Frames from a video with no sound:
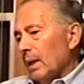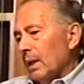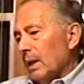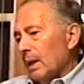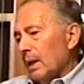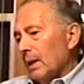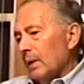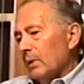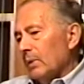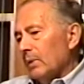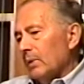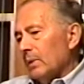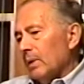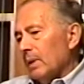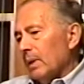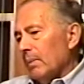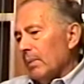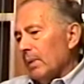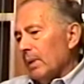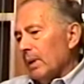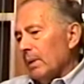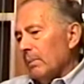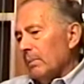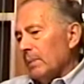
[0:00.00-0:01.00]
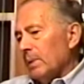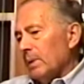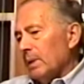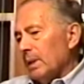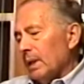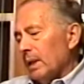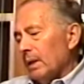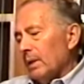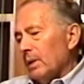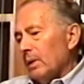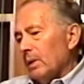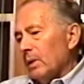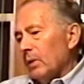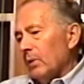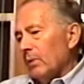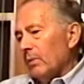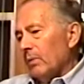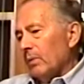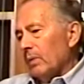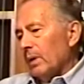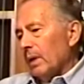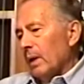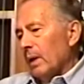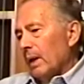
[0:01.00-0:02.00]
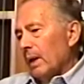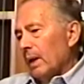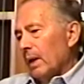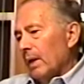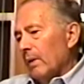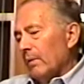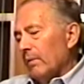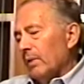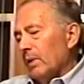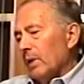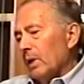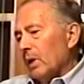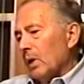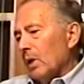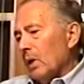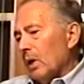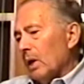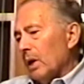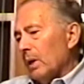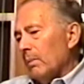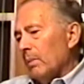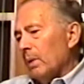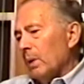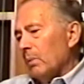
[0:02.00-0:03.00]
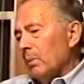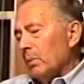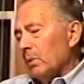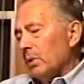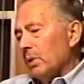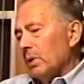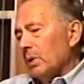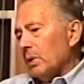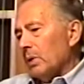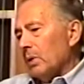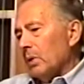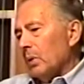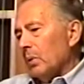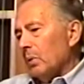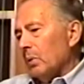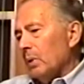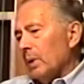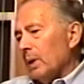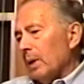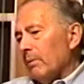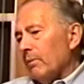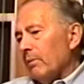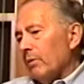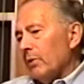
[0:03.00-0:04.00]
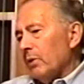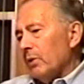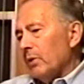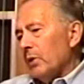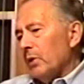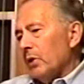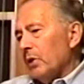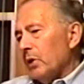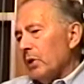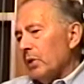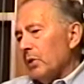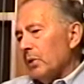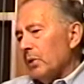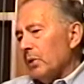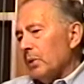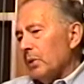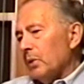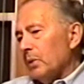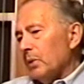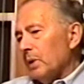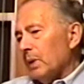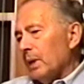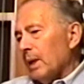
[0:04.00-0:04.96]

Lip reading: I know some of them said, you know, if the economy would just hold up for a year or two,